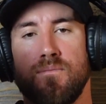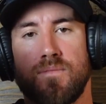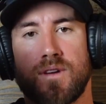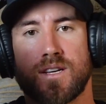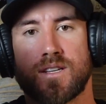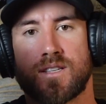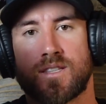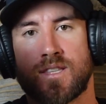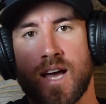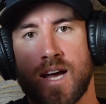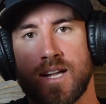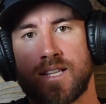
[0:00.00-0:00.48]

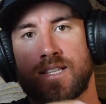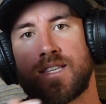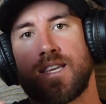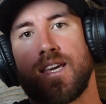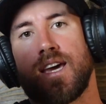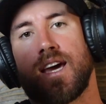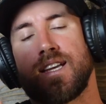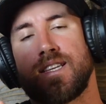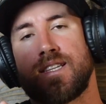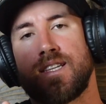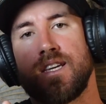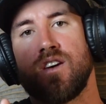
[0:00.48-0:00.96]
because that's
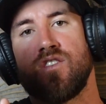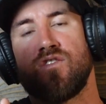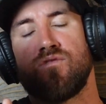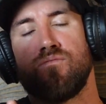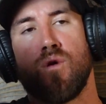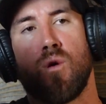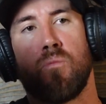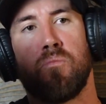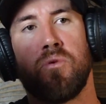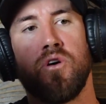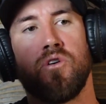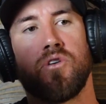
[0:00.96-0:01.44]
the idea of
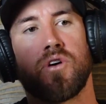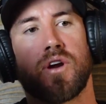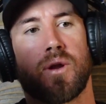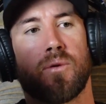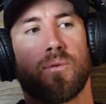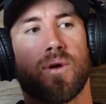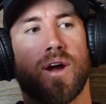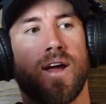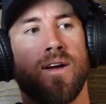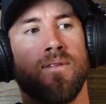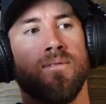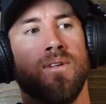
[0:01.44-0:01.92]

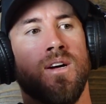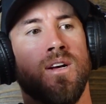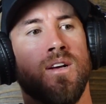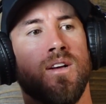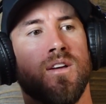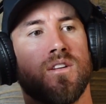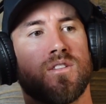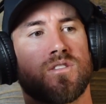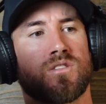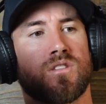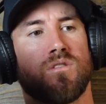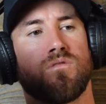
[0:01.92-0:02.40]
mobility, right?
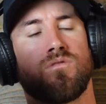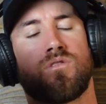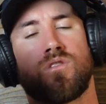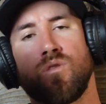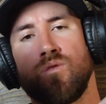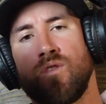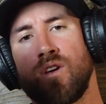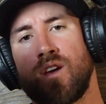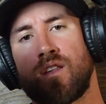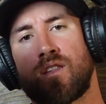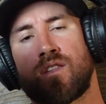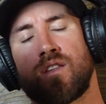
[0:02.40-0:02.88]
So
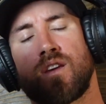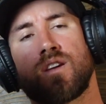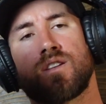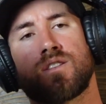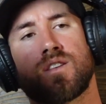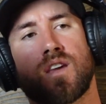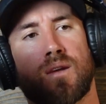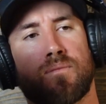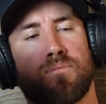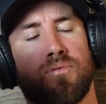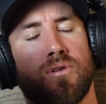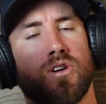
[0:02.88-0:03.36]
doing
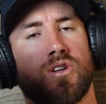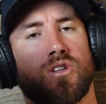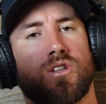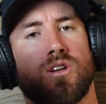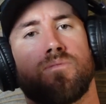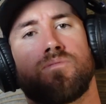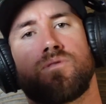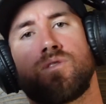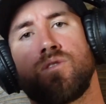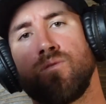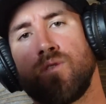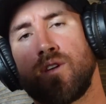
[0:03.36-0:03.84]
things like
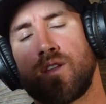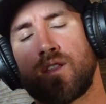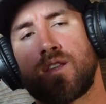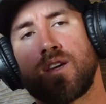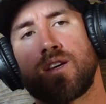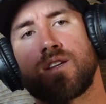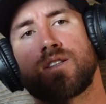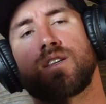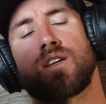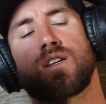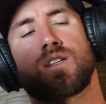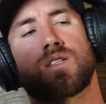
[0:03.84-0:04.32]
push-ups, doing
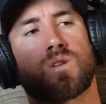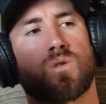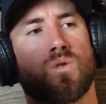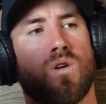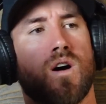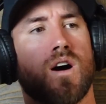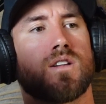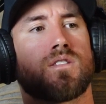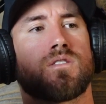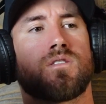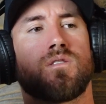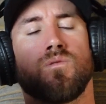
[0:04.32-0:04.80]
things like
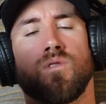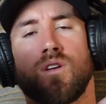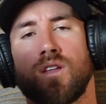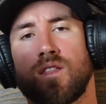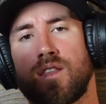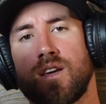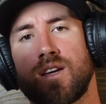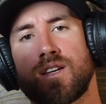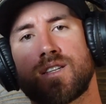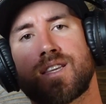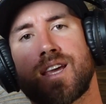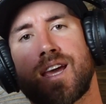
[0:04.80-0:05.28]
squats,
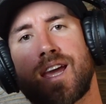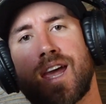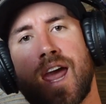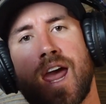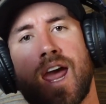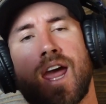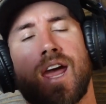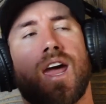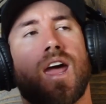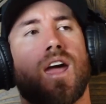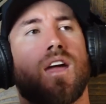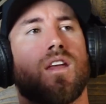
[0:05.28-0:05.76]
doing things like
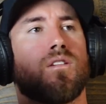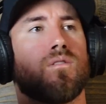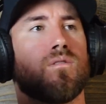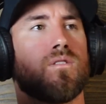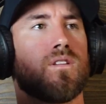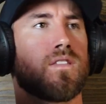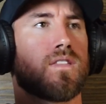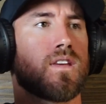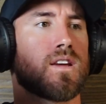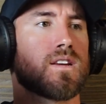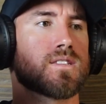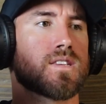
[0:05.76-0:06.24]
hanging,
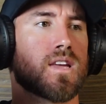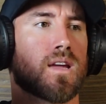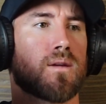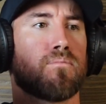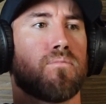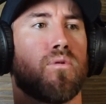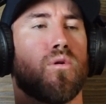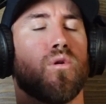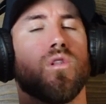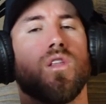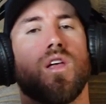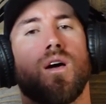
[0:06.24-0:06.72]
doing things
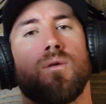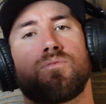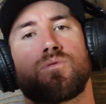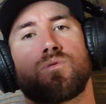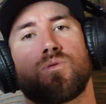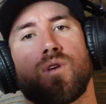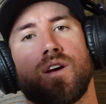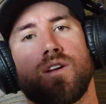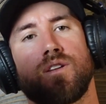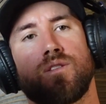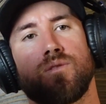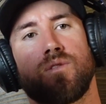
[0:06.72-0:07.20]
like
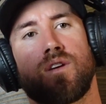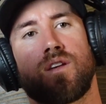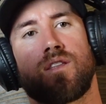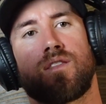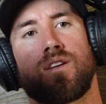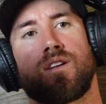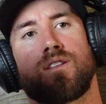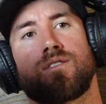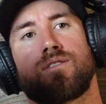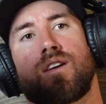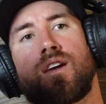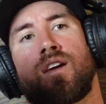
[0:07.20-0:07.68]
pull-ups, right? Doing
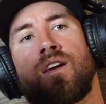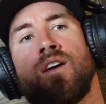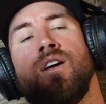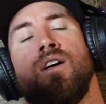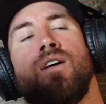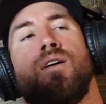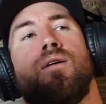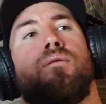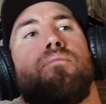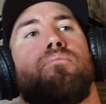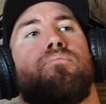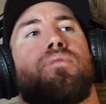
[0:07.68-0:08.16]
things like
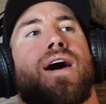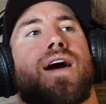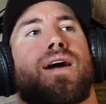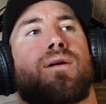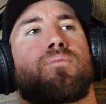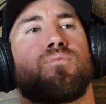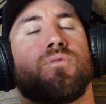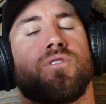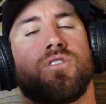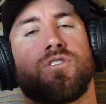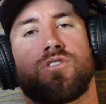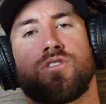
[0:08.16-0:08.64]

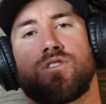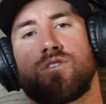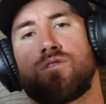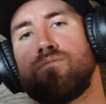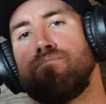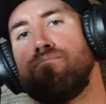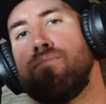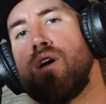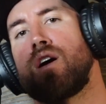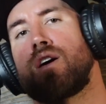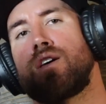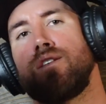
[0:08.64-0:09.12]
back bridges,
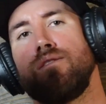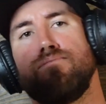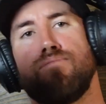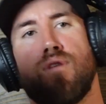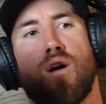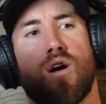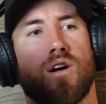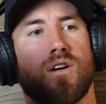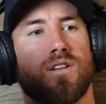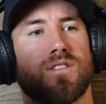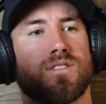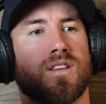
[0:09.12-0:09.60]
the monkey
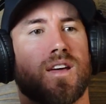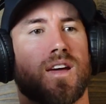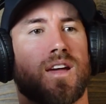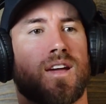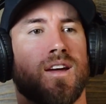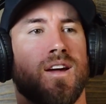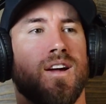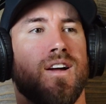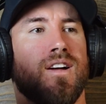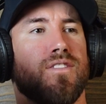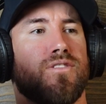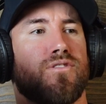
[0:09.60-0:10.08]
bars.
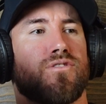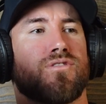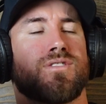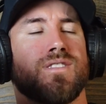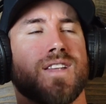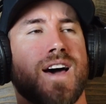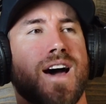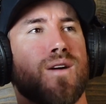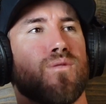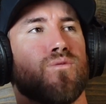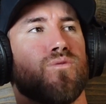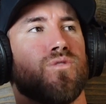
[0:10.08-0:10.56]
Like,
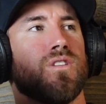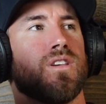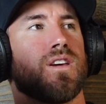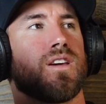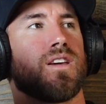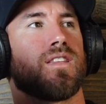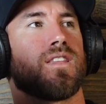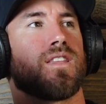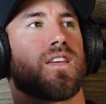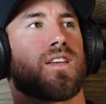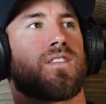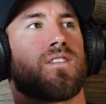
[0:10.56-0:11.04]
there's not
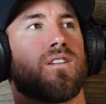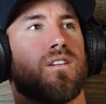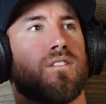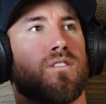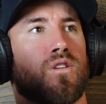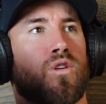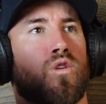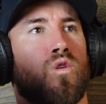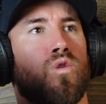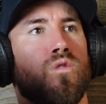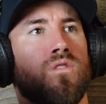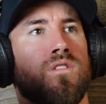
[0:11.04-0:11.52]
really, like,
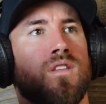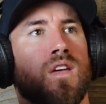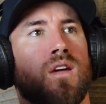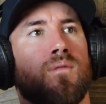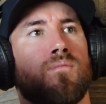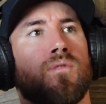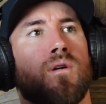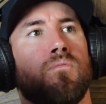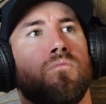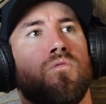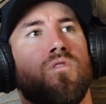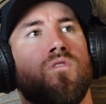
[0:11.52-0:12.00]
the cool
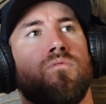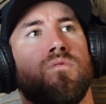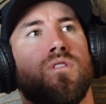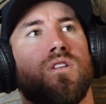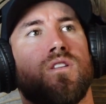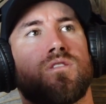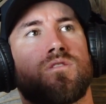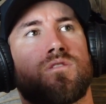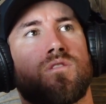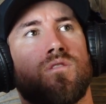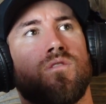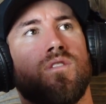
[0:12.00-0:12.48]
thing about
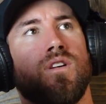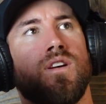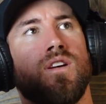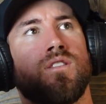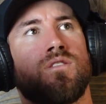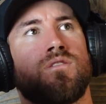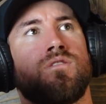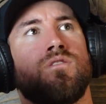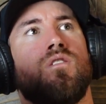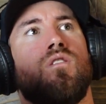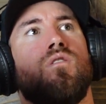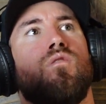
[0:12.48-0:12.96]
movement is there
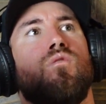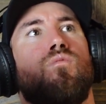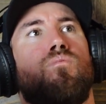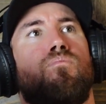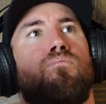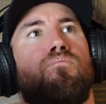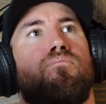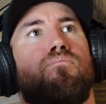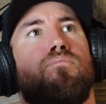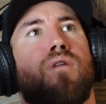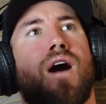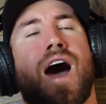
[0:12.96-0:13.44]
is
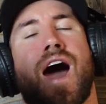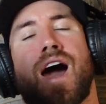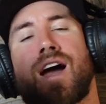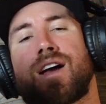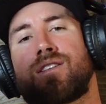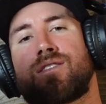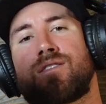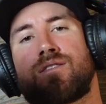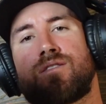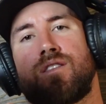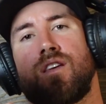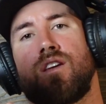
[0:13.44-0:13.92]
no
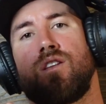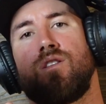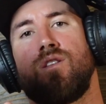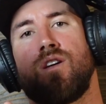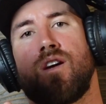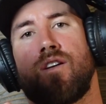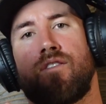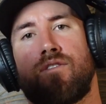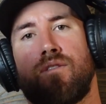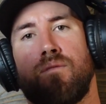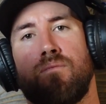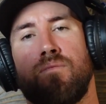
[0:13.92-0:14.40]
box that
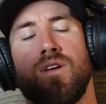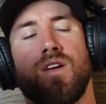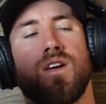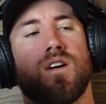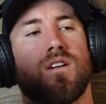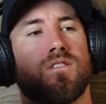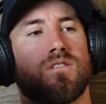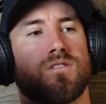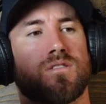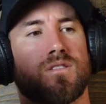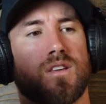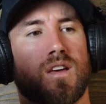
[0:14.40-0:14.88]
you have to be
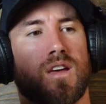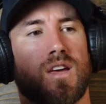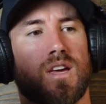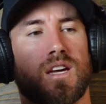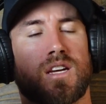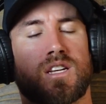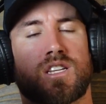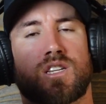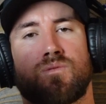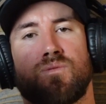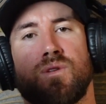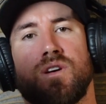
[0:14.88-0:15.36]
in. Just like
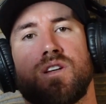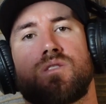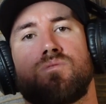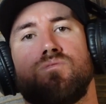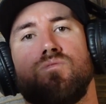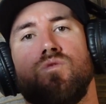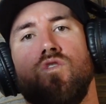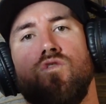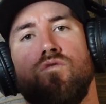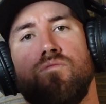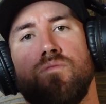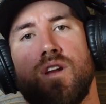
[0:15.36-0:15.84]

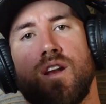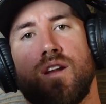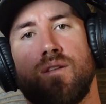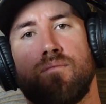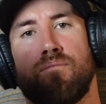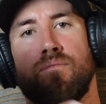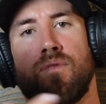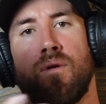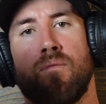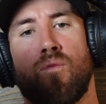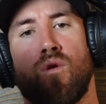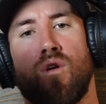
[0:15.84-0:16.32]
express movement,
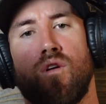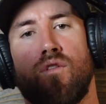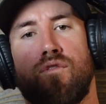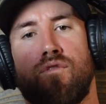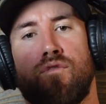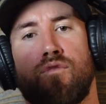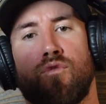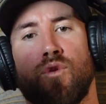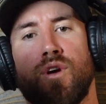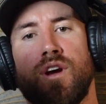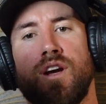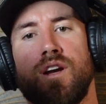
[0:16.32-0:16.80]
and the more
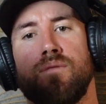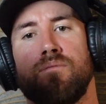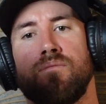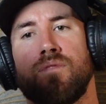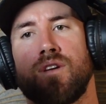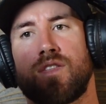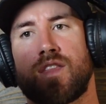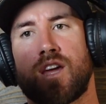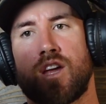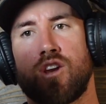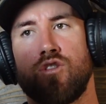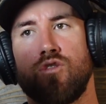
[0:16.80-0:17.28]

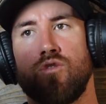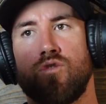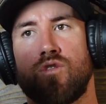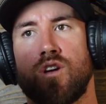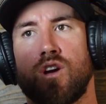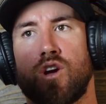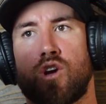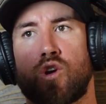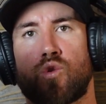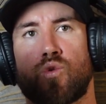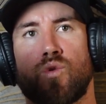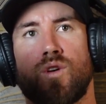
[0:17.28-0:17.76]
freedom that you
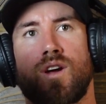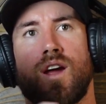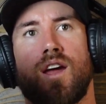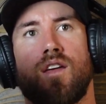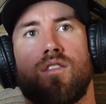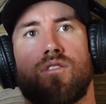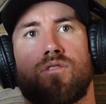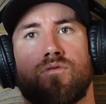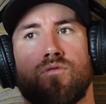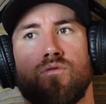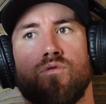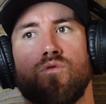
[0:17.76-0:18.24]
can
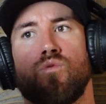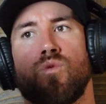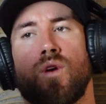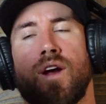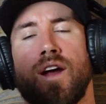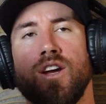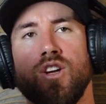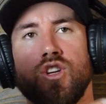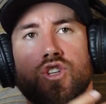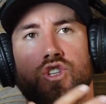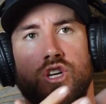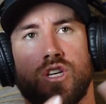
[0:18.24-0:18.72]
create through
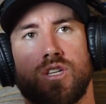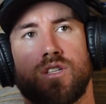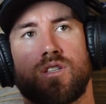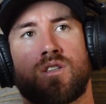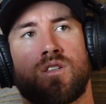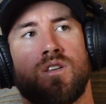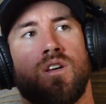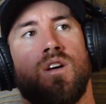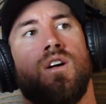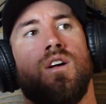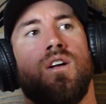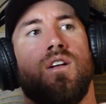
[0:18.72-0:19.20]

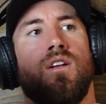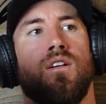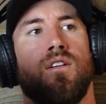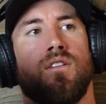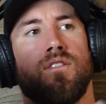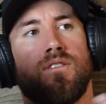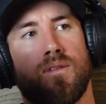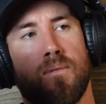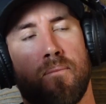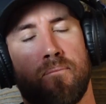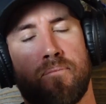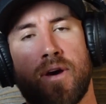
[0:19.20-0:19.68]
ranges,
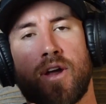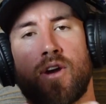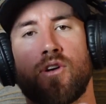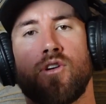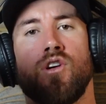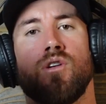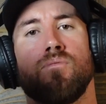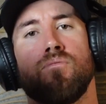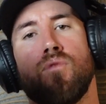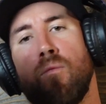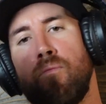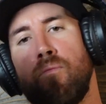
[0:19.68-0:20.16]
the better your